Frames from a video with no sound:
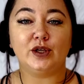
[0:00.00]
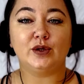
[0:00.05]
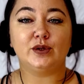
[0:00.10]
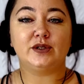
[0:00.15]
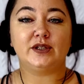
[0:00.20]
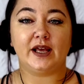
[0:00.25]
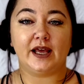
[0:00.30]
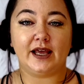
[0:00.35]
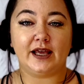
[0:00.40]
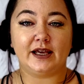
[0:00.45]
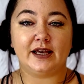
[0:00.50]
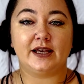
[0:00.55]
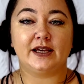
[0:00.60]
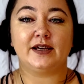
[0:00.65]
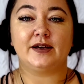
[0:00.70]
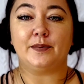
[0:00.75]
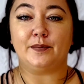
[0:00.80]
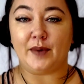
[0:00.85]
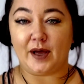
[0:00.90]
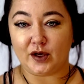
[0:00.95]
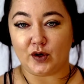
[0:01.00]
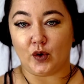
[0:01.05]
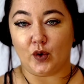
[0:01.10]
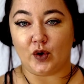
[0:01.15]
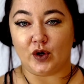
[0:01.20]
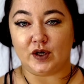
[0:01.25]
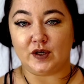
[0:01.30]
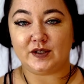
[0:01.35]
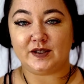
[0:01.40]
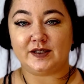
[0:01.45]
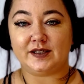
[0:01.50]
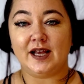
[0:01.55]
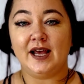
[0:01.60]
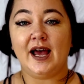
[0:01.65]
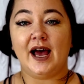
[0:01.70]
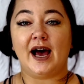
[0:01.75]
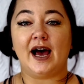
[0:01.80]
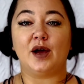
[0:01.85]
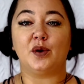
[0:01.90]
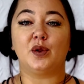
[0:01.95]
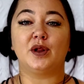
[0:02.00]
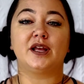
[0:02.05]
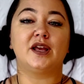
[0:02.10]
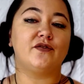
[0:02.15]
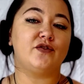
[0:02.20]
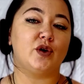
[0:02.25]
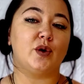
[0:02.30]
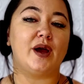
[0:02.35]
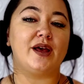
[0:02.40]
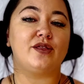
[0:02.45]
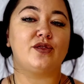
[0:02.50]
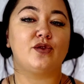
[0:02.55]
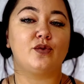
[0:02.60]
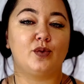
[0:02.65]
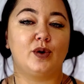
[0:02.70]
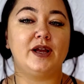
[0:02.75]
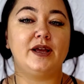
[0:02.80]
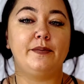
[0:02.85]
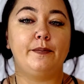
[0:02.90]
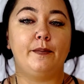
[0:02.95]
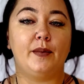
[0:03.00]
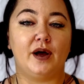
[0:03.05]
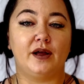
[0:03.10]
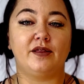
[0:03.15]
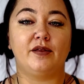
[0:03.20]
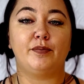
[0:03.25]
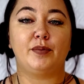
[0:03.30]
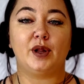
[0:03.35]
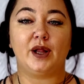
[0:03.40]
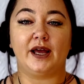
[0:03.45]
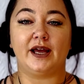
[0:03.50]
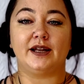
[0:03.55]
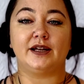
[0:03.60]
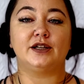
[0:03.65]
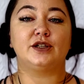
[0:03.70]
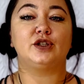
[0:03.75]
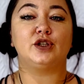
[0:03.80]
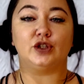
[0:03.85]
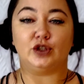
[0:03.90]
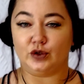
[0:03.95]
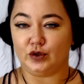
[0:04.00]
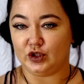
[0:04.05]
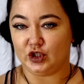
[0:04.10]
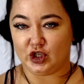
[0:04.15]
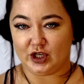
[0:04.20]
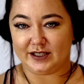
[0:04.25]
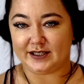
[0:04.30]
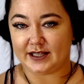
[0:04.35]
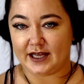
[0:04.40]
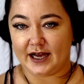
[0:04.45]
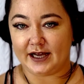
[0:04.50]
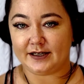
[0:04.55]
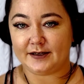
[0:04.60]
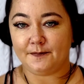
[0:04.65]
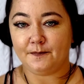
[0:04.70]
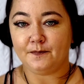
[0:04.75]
you take my course, I will give you a 3-month plan to do just that.